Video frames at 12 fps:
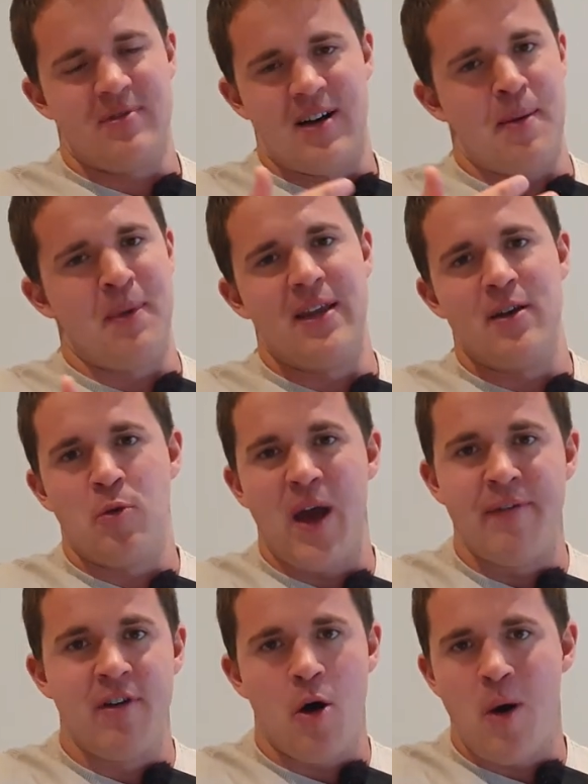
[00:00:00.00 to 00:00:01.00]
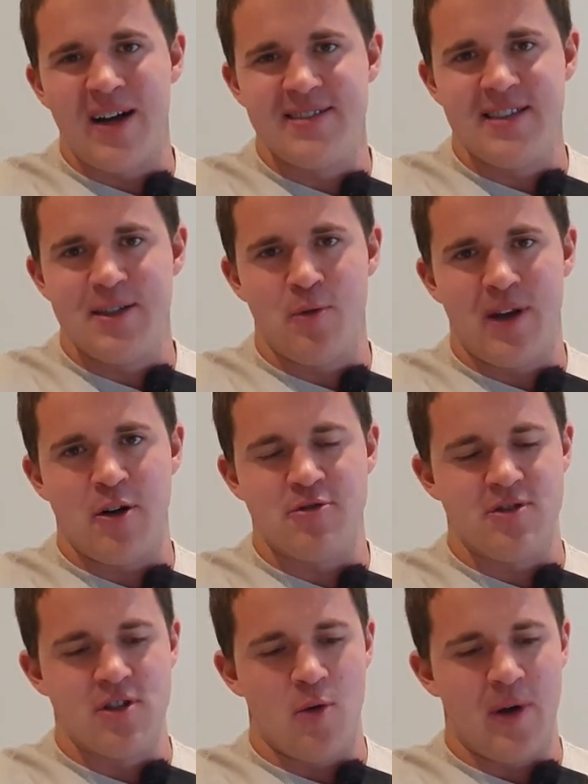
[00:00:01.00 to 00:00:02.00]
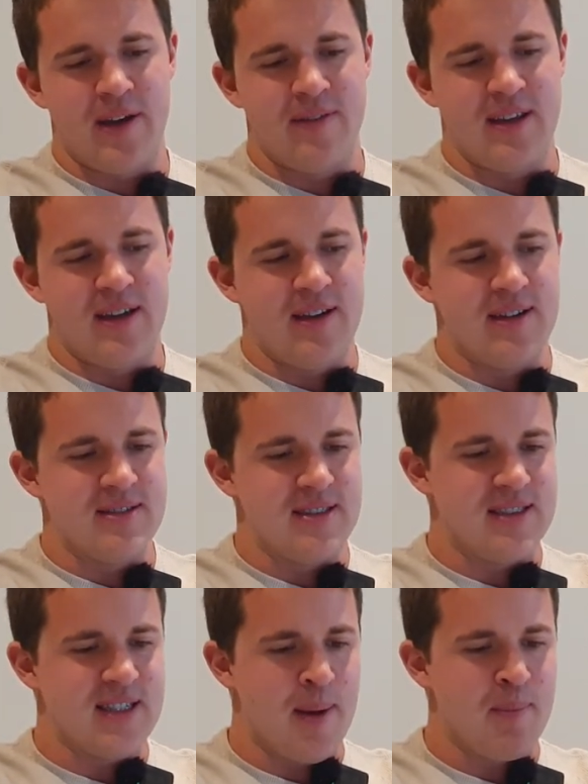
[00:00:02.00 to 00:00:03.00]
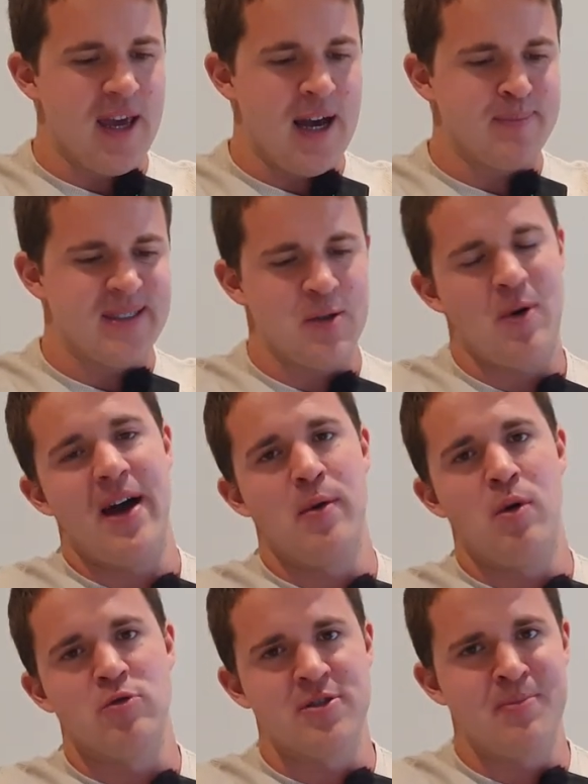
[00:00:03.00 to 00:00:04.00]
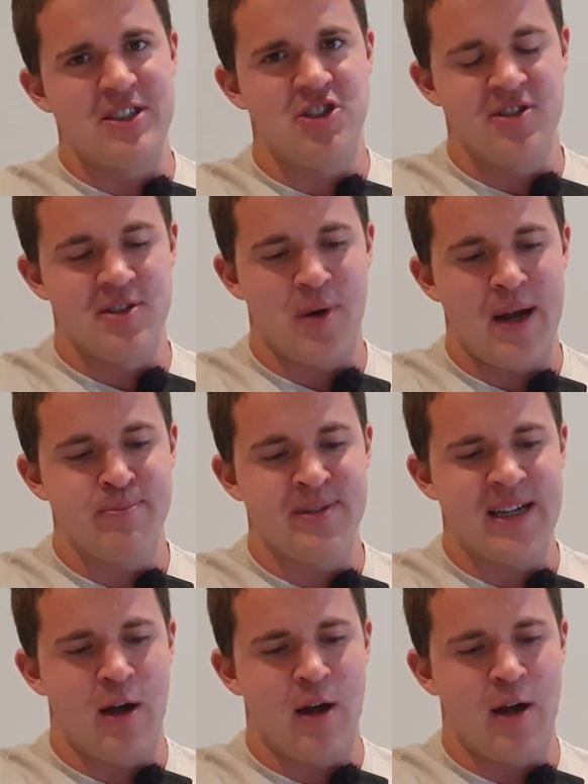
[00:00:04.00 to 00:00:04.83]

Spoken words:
I mean, we have no idea without knowing the time cap, so I won't mention the reps,